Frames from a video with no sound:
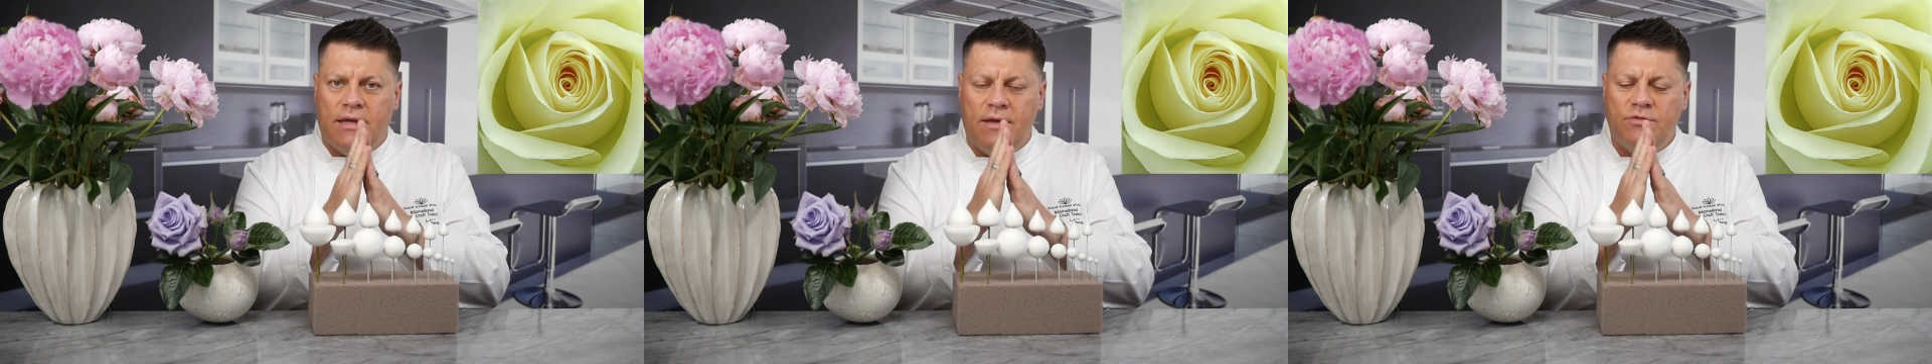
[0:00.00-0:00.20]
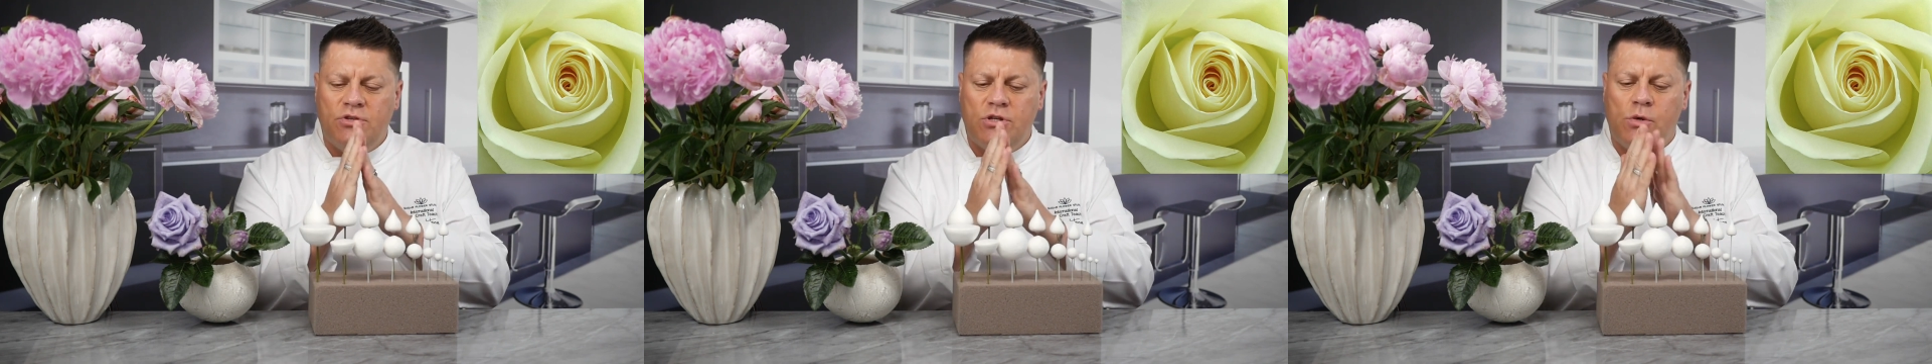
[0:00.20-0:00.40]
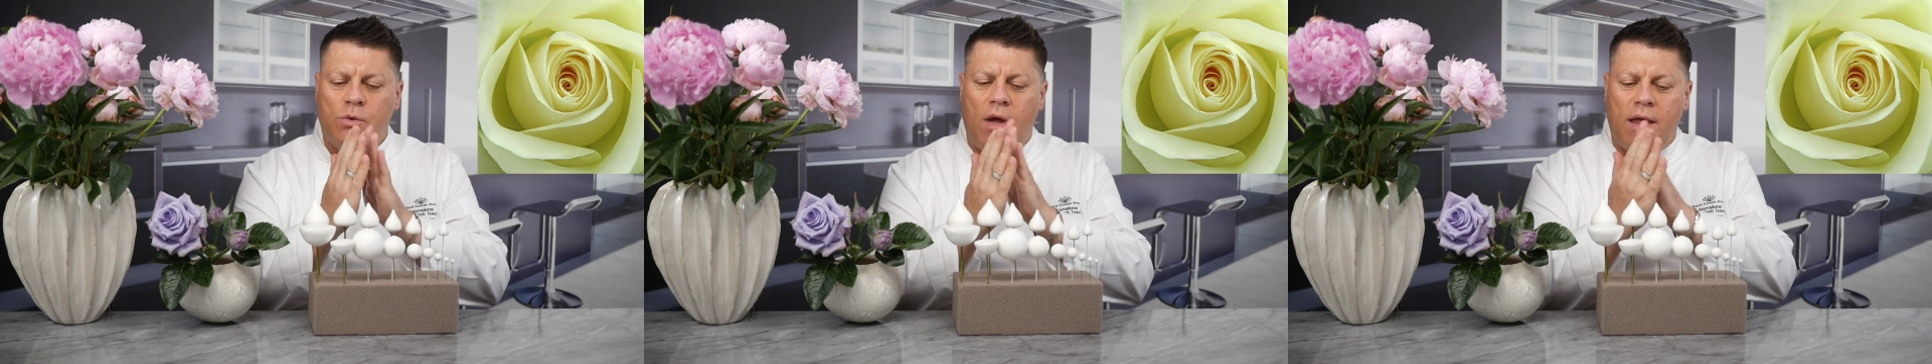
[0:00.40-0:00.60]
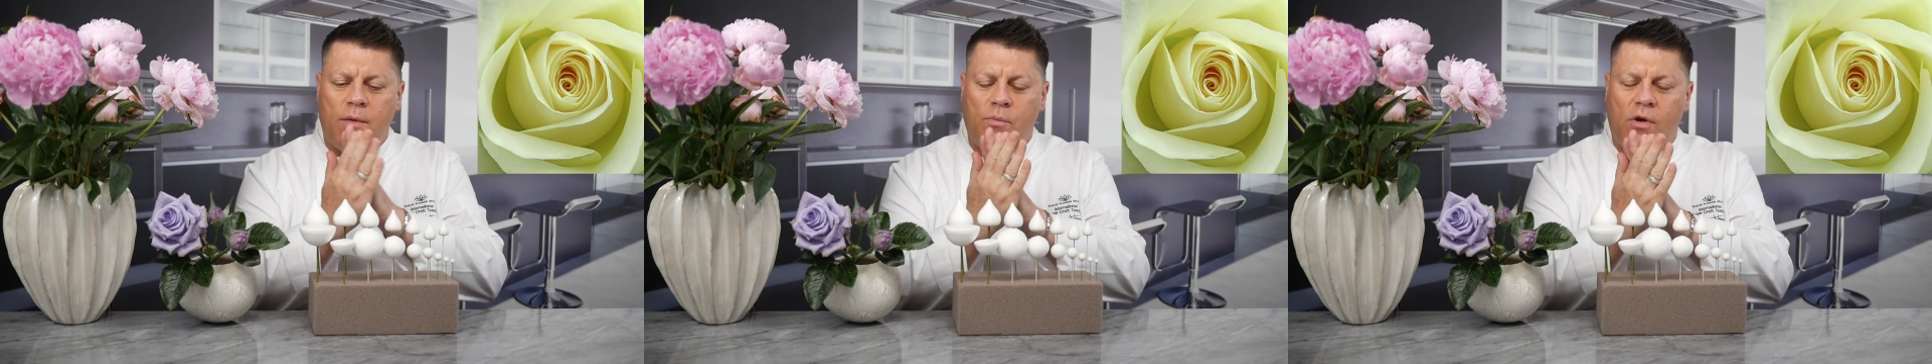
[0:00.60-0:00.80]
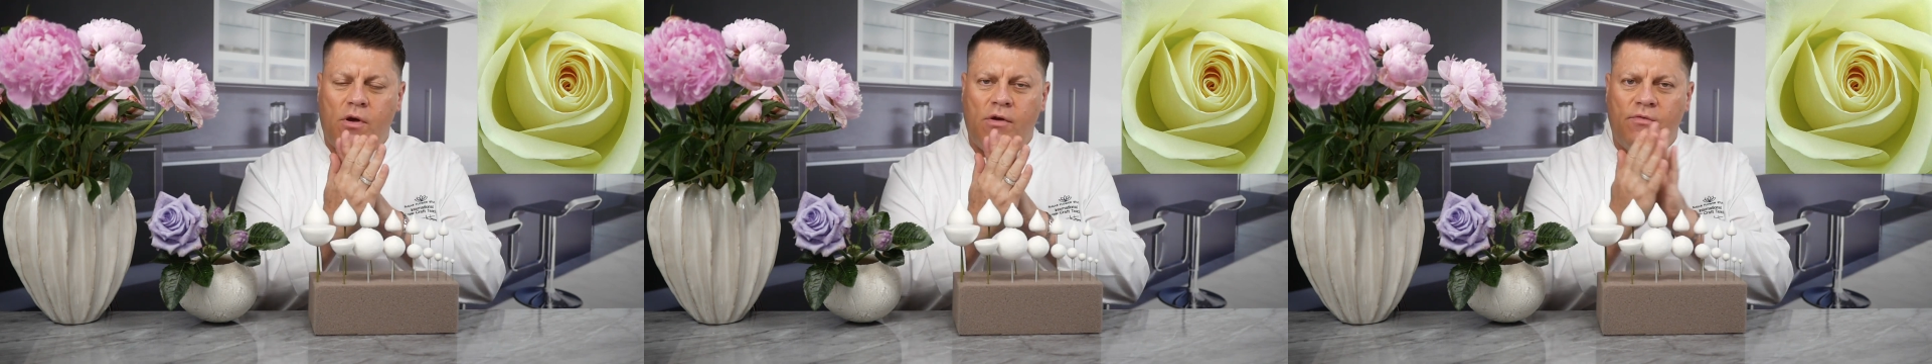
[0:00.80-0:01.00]
gives you a
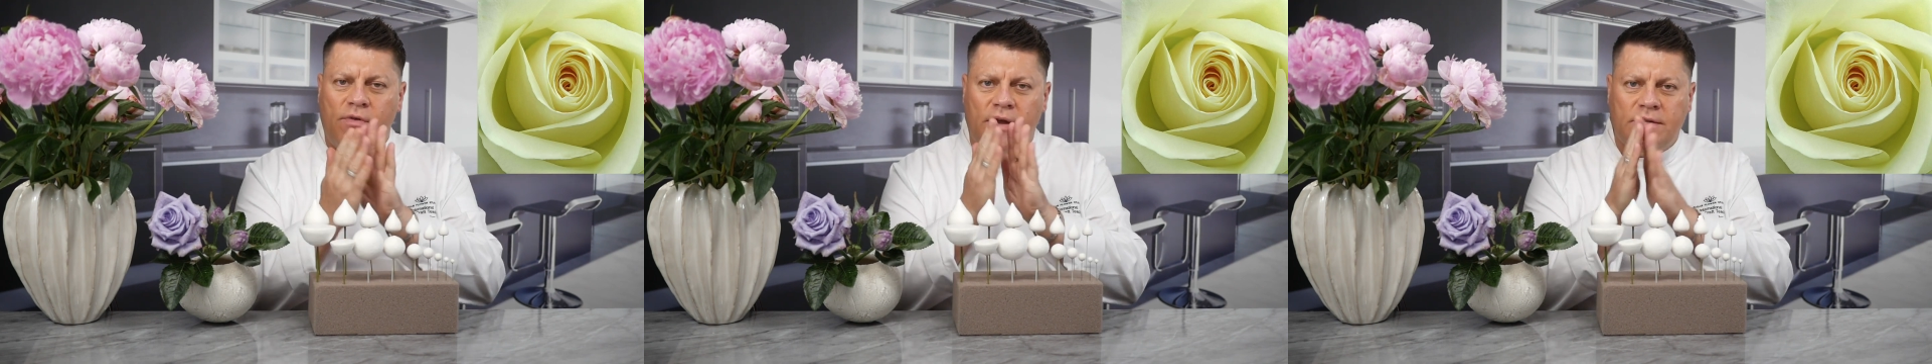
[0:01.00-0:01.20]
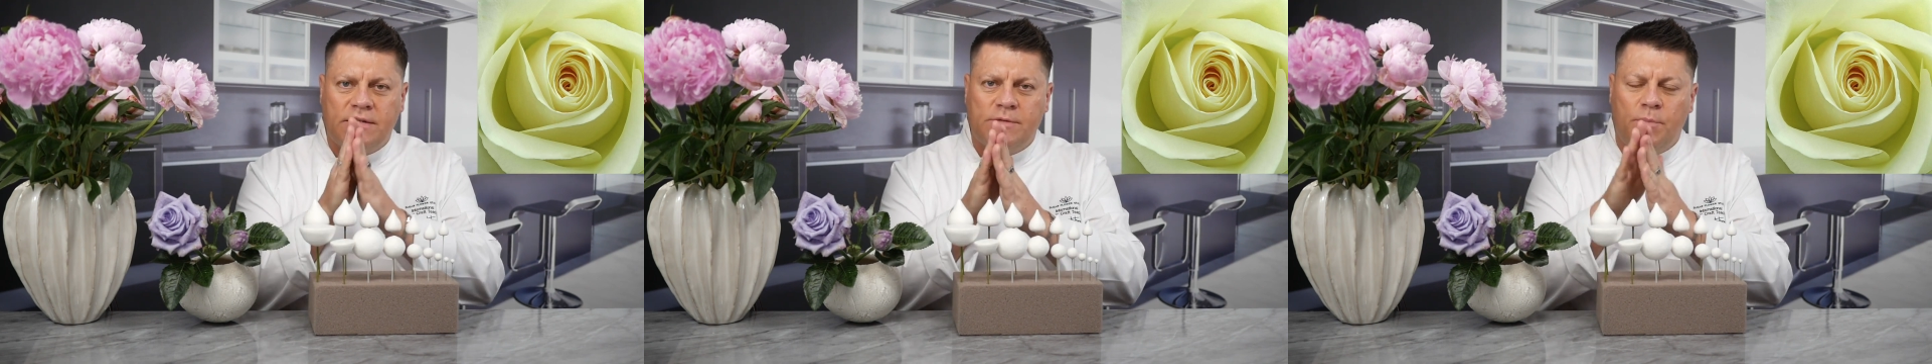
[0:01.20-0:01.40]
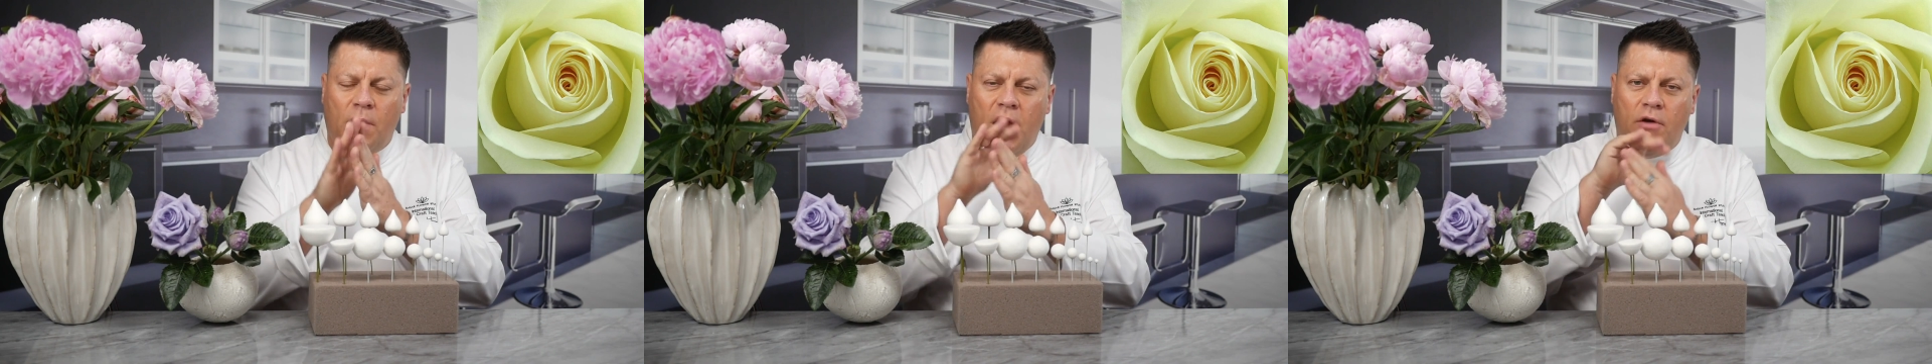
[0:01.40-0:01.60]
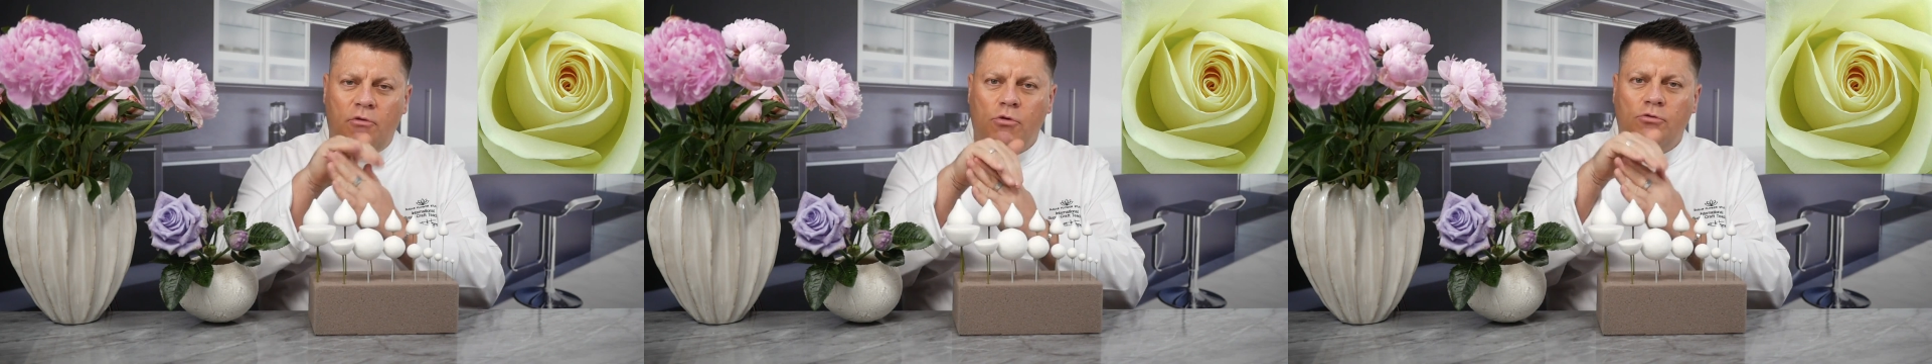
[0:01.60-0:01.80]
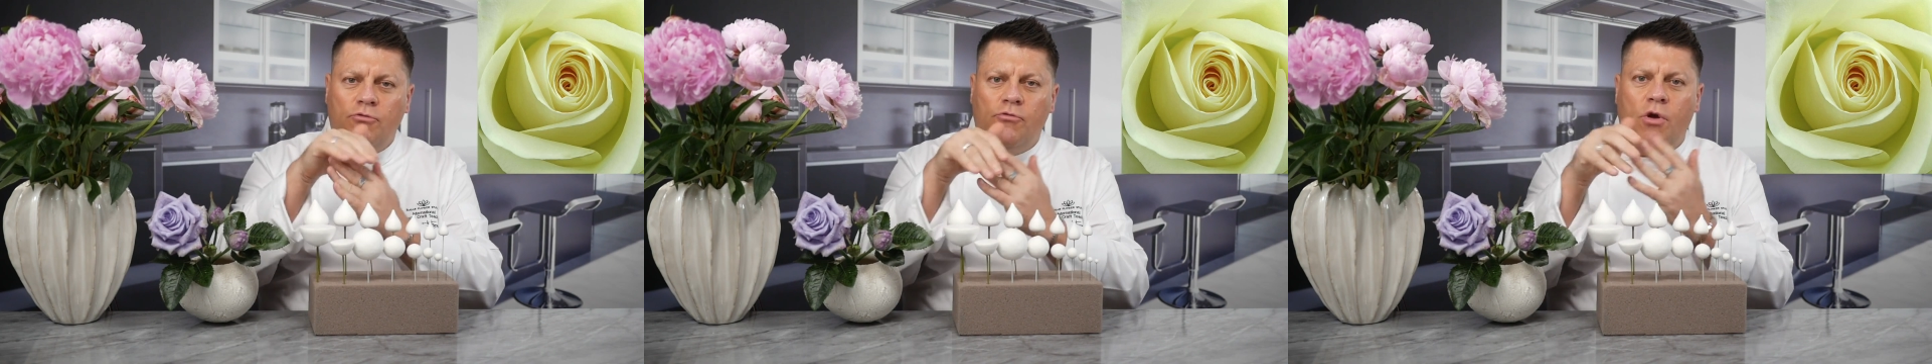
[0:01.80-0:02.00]
perfect
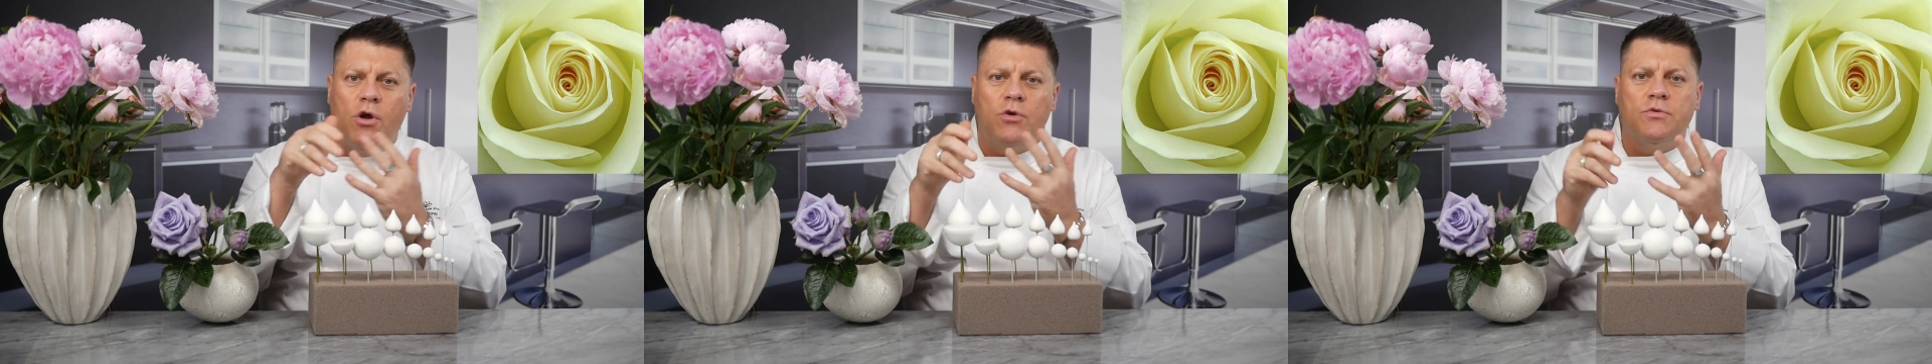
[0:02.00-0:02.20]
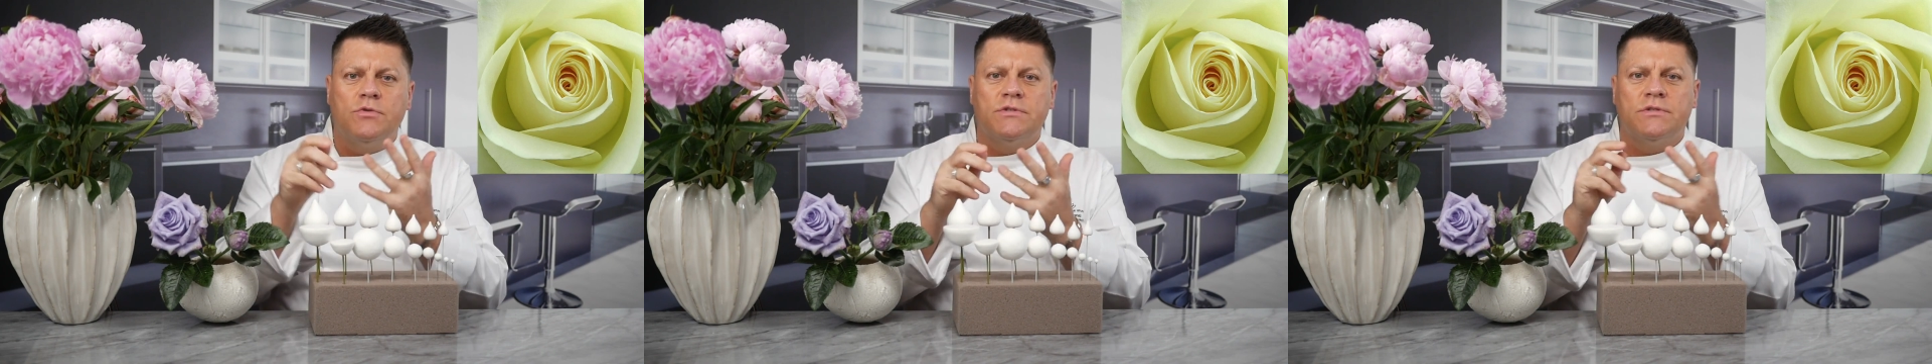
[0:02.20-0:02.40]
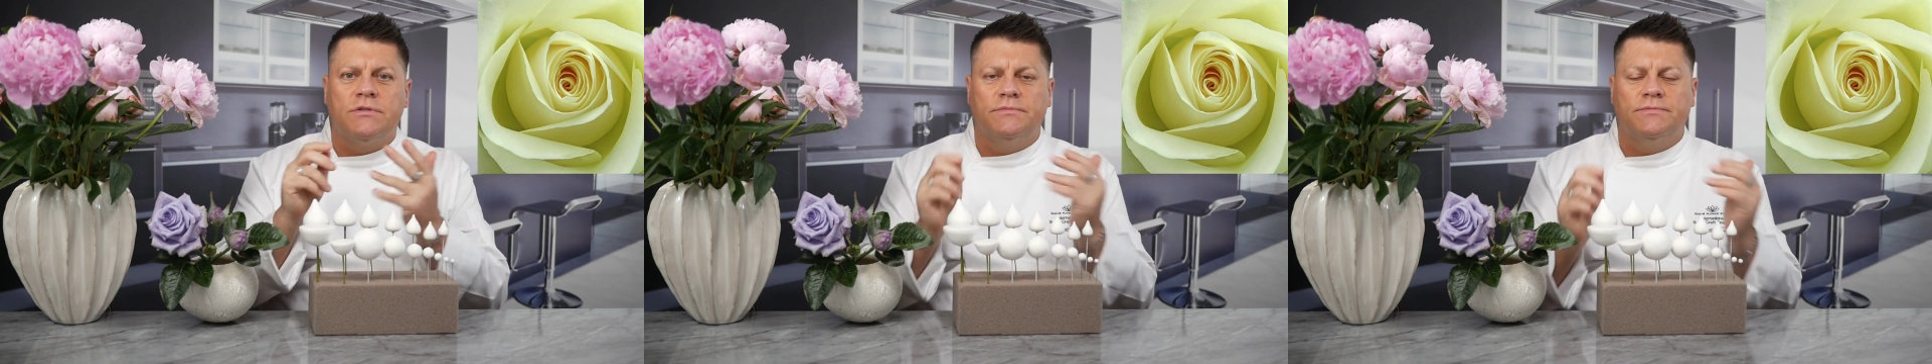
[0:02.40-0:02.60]
spiraled rose.